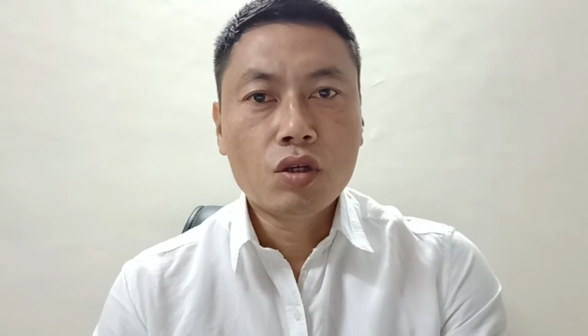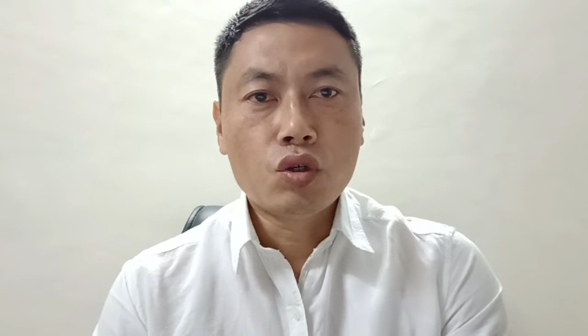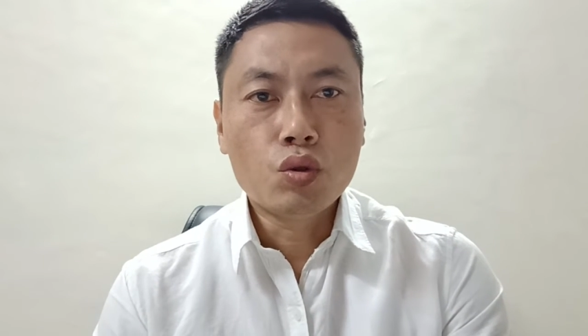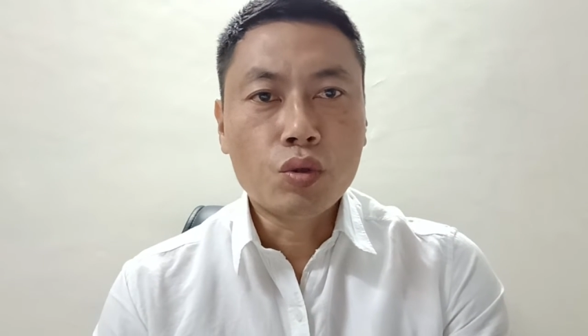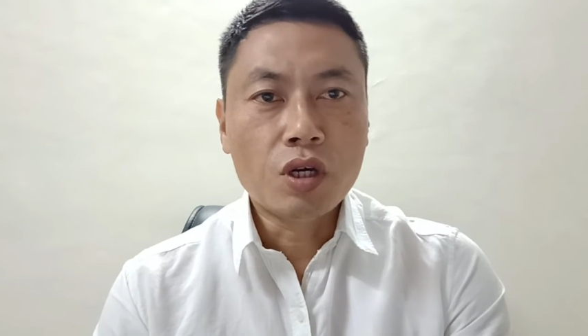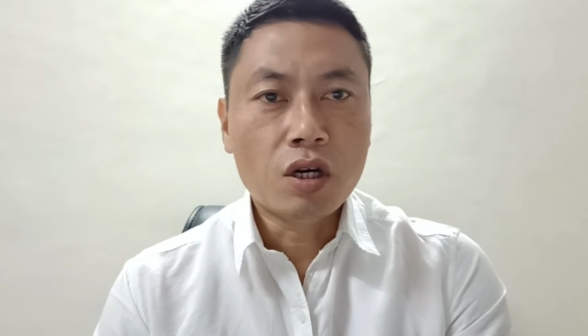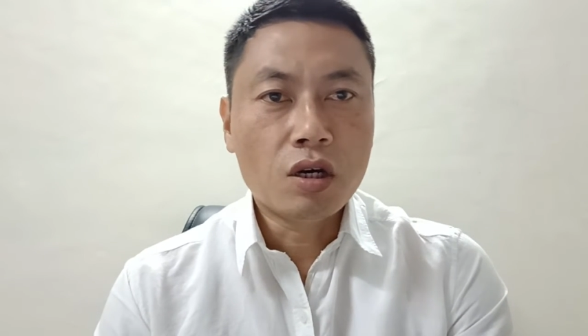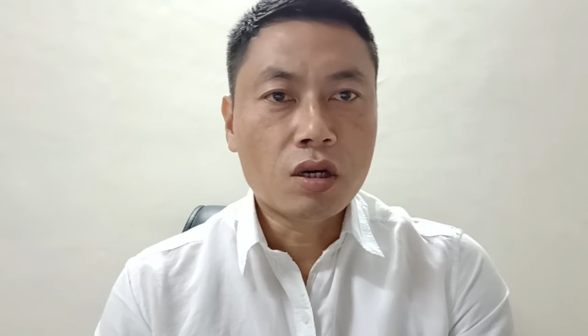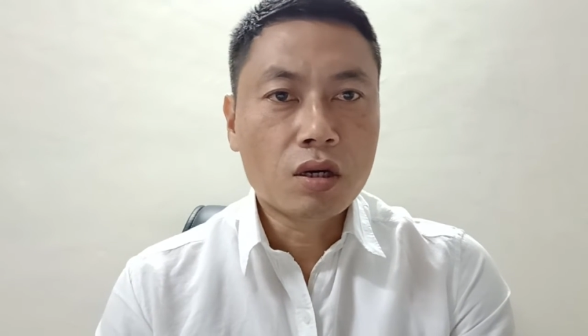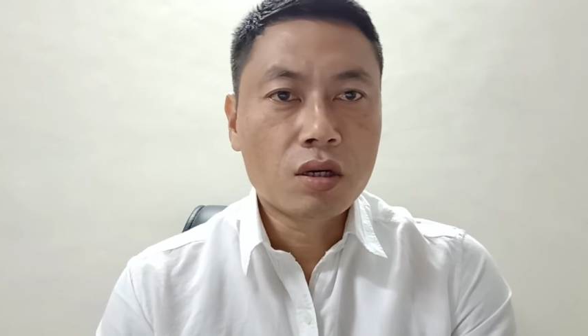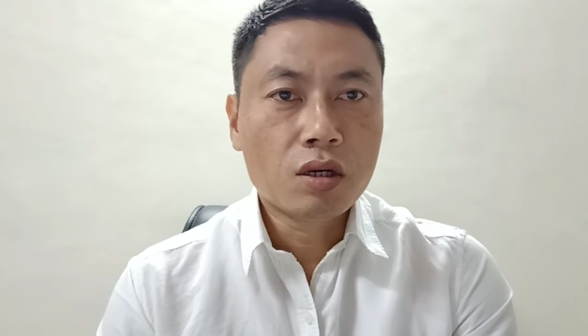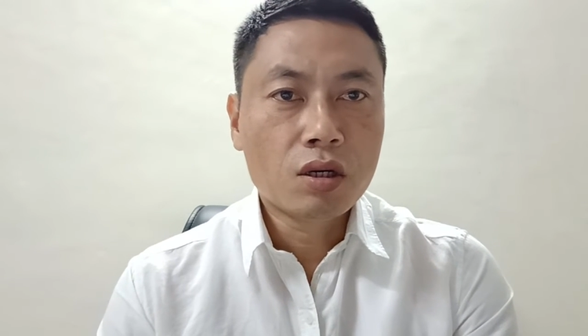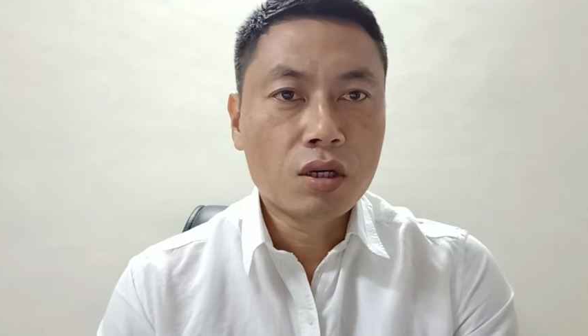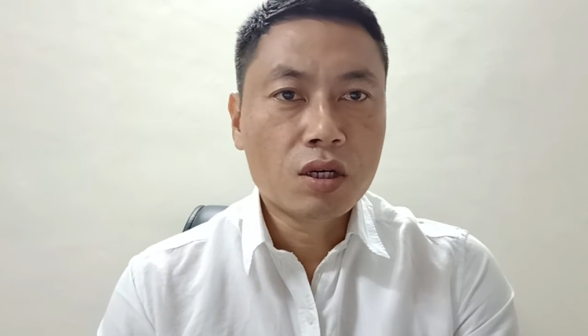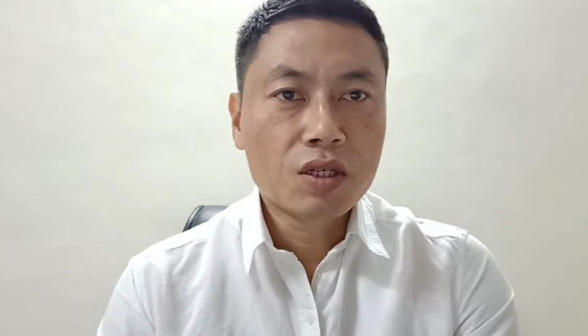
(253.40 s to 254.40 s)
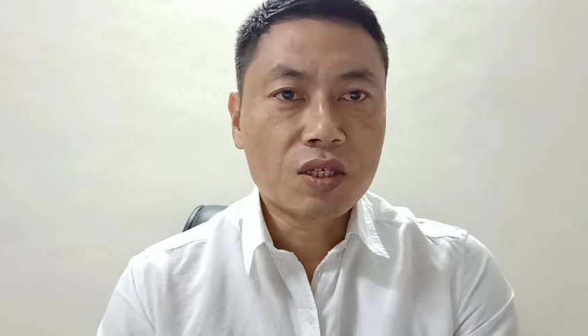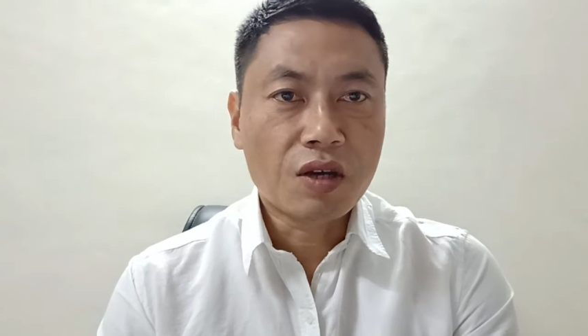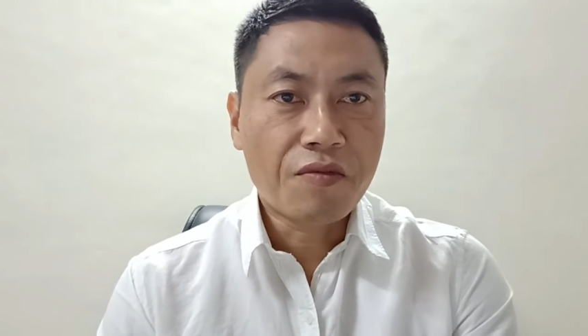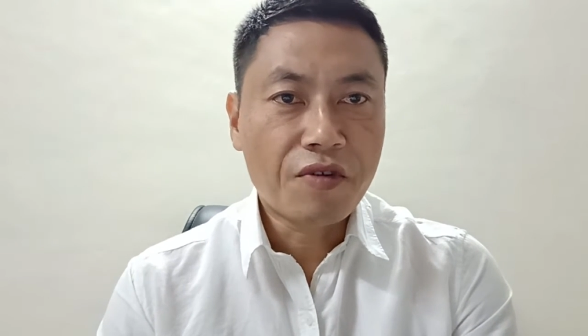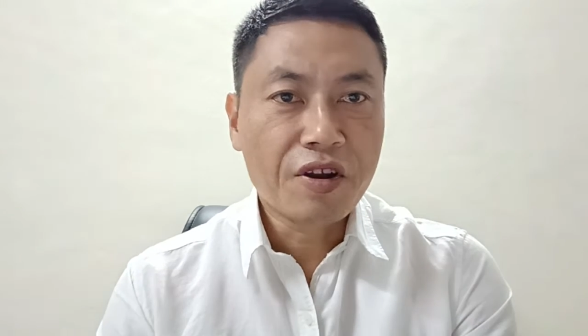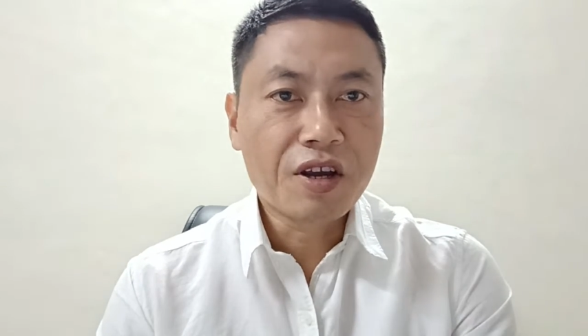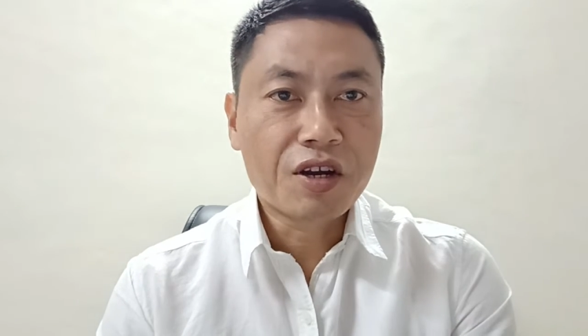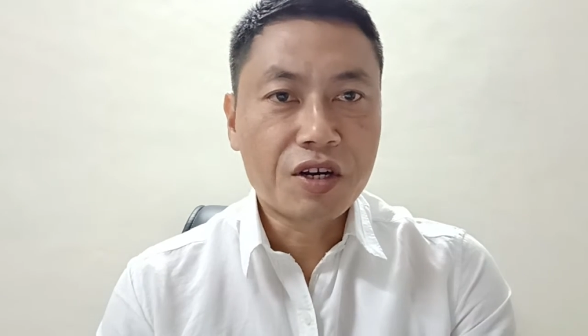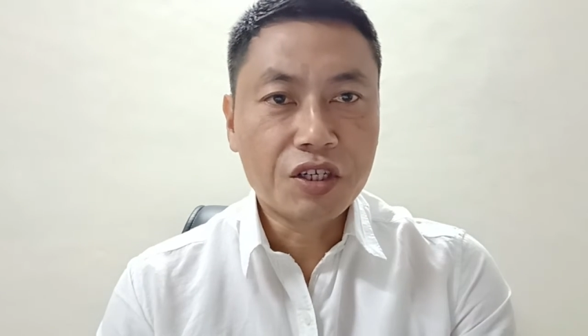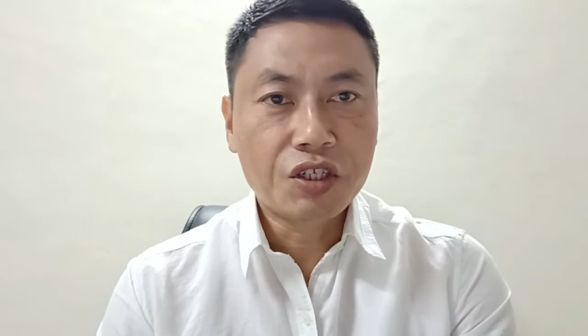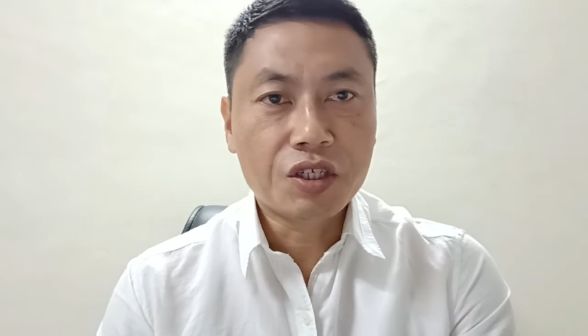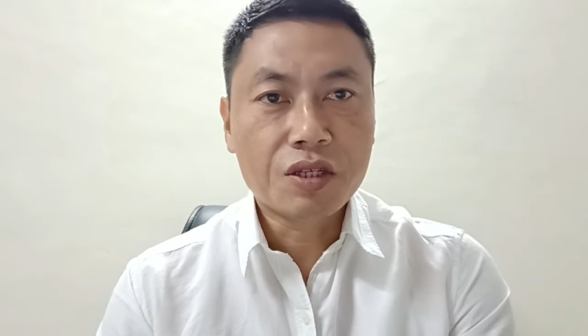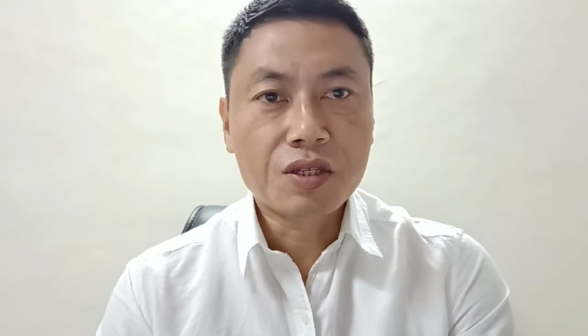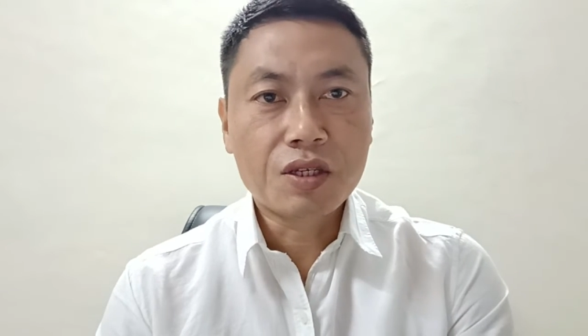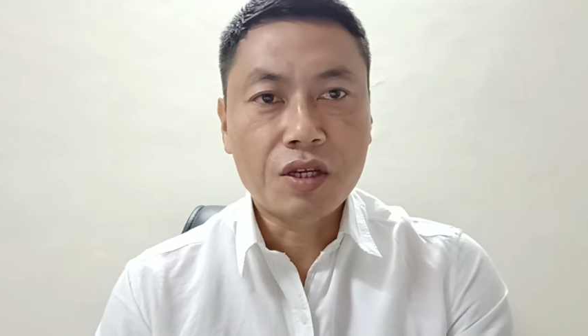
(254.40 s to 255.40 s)
to the suffering
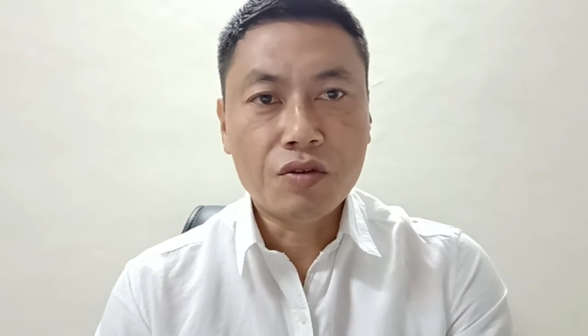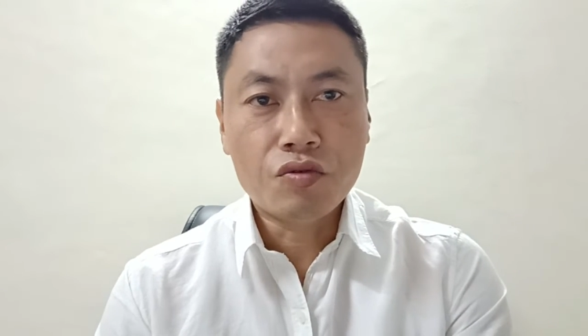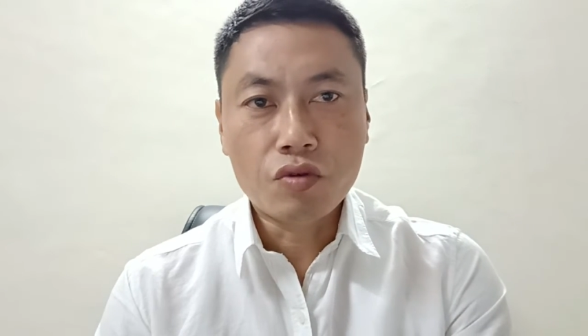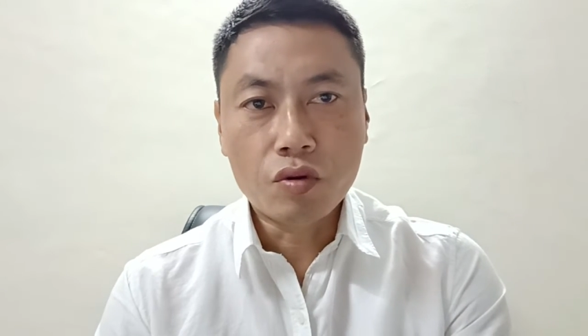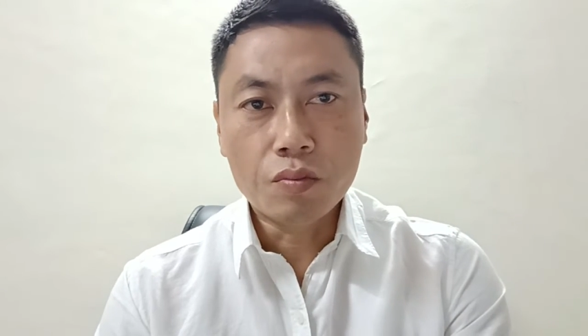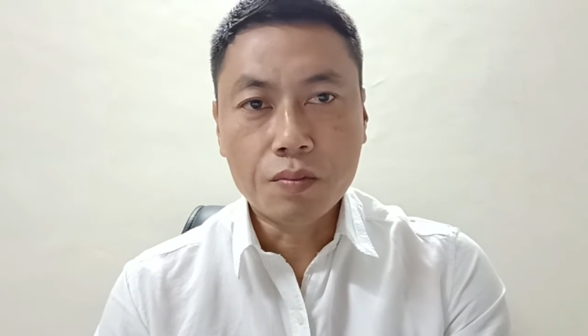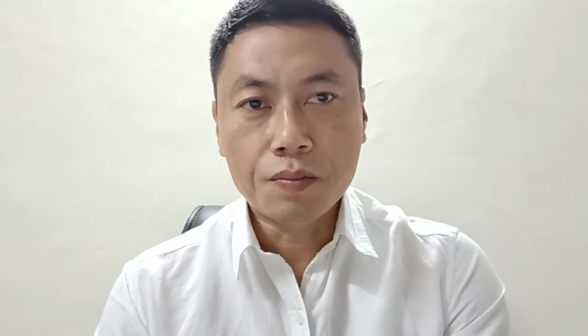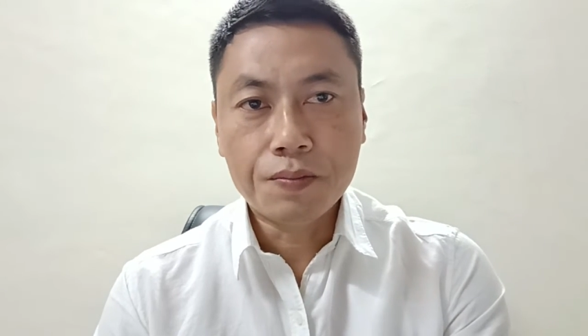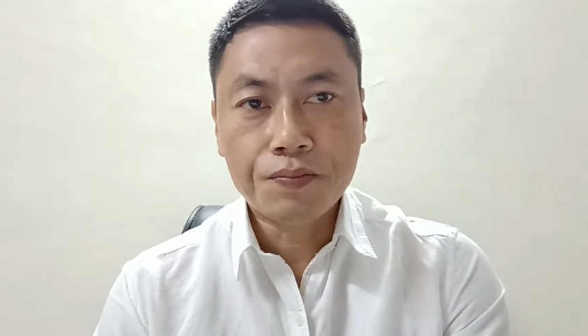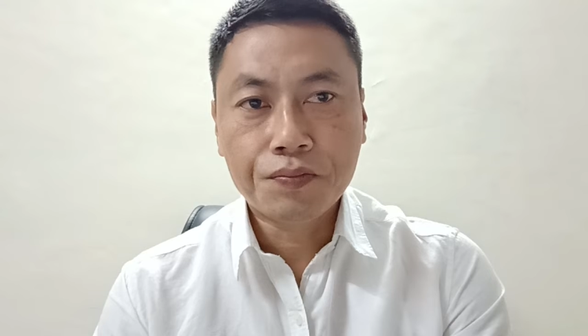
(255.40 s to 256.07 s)
Christians in Rome.